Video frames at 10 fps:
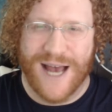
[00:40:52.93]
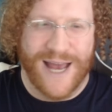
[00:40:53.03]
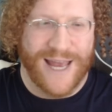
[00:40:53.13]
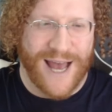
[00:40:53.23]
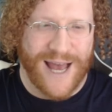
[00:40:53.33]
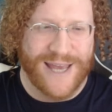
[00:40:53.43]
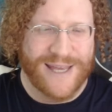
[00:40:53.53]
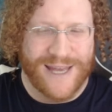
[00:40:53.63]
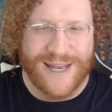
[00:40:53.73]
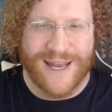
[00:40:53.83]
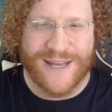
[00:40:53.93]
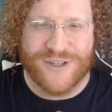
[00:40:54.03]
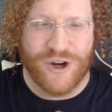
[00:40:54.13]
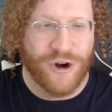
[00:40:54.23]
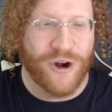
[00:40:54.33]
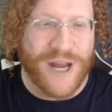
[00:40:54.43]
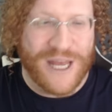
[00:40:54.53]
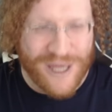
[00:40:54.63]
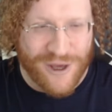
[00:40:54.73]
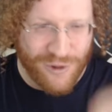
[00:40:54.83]
It is
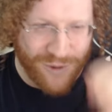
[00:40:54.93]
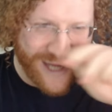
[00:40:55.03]
hurting you.